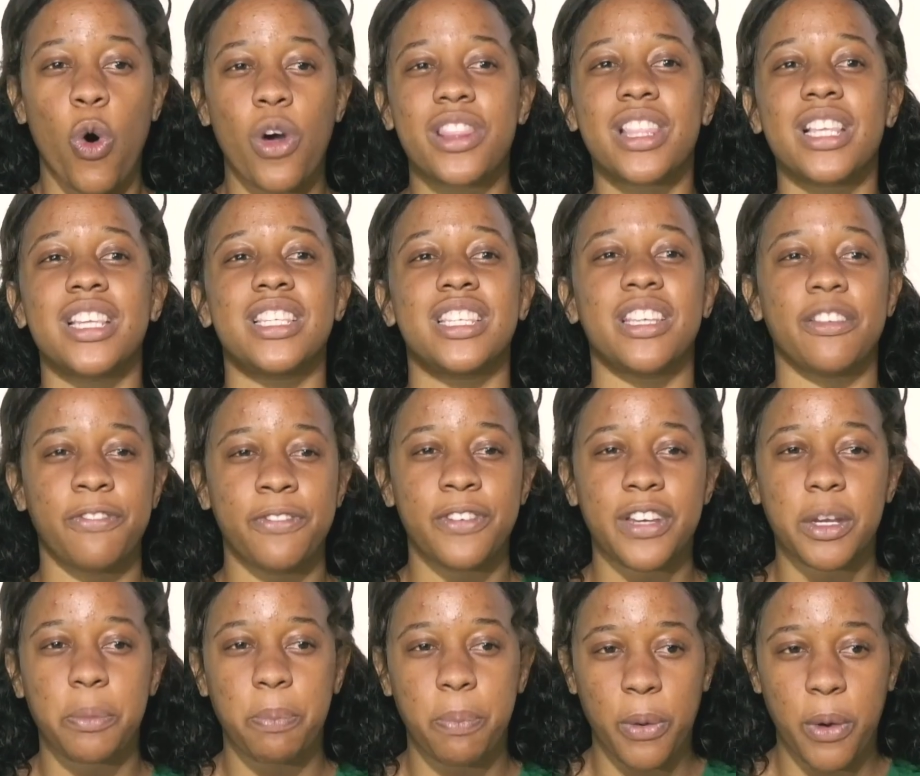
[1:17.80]
or the
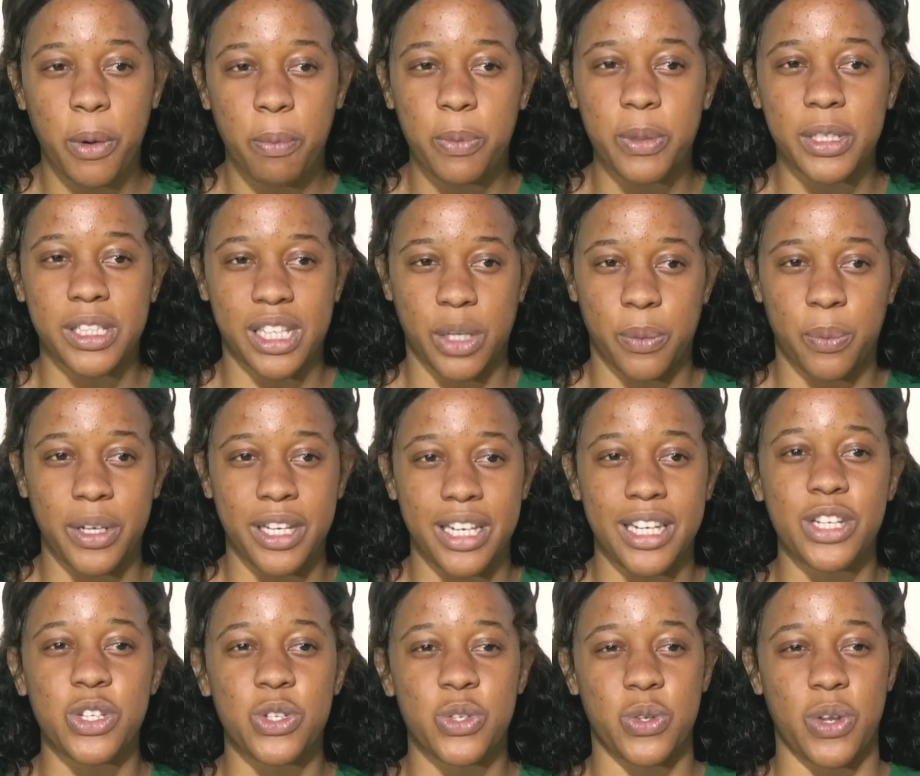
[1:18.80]
definite purpose that we
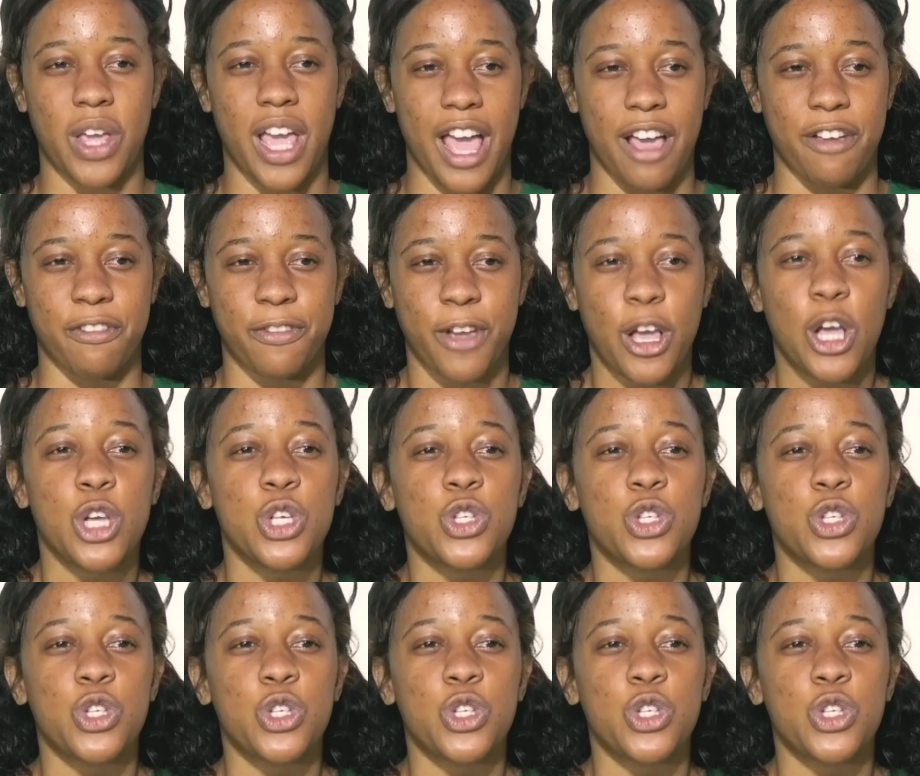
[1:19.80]
need to have.